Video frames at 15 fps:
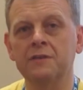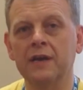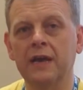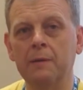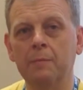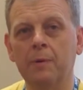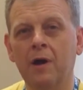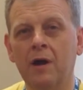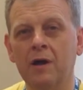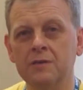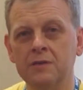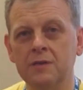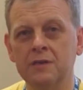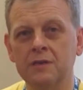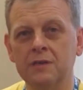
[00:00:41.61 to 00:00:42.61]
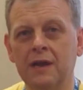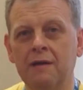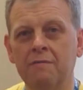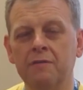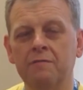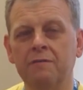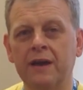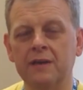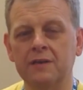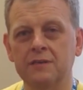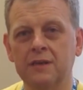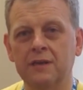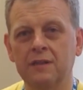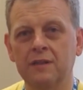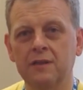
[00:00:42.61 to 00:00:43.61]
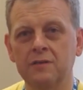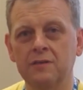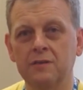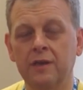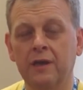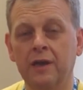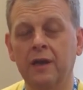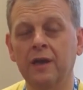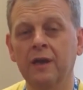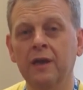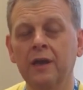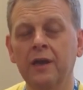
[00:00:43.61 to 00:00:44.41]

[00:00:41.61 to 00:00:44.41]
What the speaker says: to take part and have the vaccine this year.